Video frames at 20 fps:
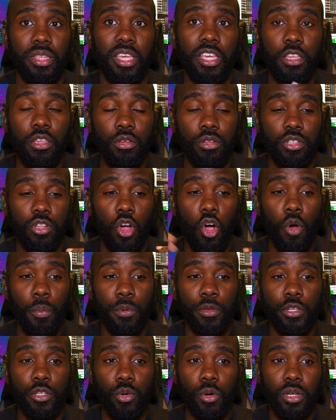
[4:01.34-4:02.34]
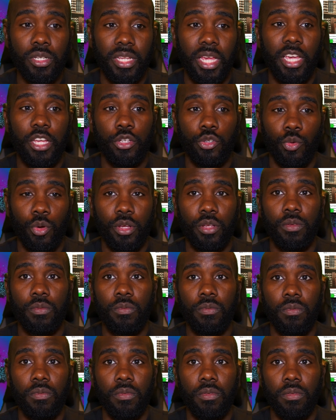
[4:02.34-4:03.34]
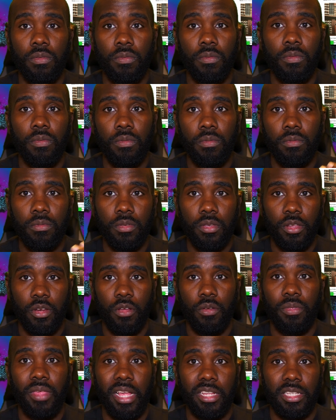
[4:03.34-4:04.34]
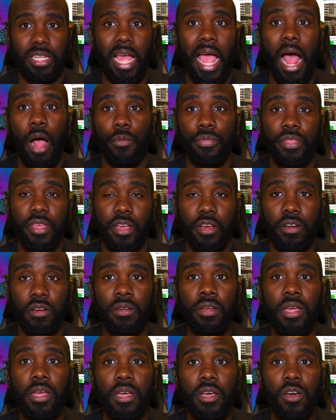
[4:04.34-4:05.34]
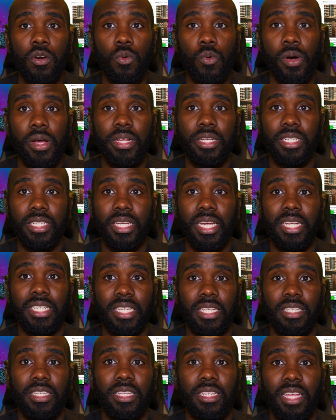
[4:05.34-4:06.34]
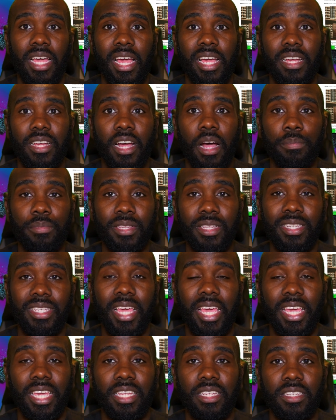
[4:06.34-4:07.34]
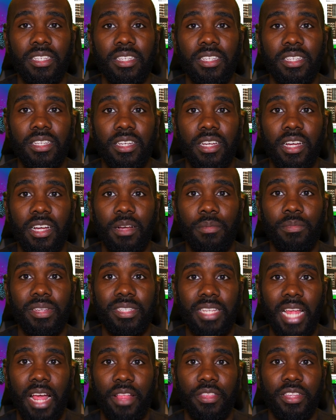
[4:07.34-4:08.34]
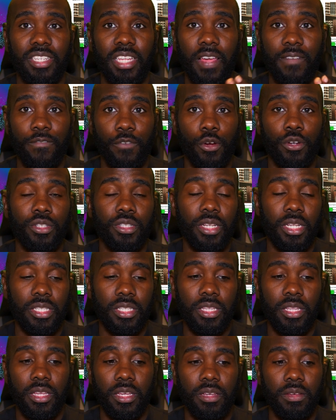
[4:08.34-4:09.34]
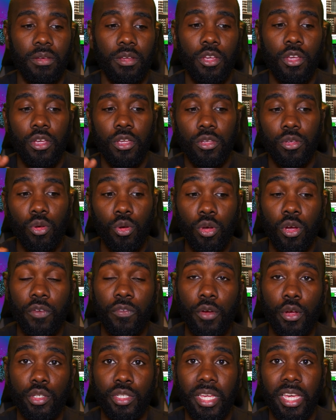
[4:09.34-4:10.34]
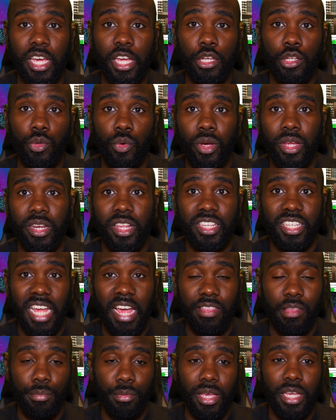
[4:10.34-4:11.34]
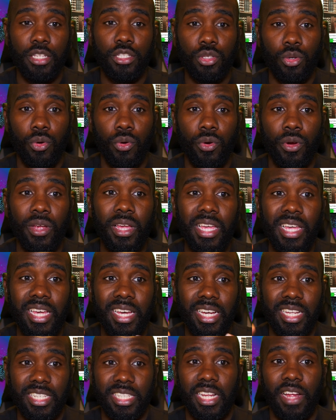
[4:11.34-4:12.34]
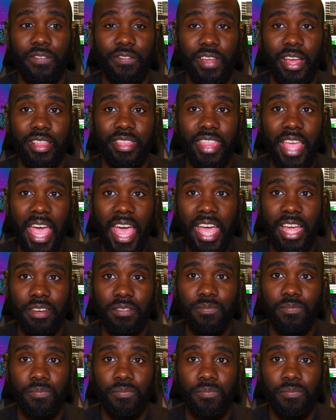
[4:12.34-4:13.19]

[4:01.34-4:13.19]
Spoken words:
They can use an open source Android that's out there, which isn't up to date. It's not in the same version as the Google version of Android. It doesn't have the Play Store and stuff like that,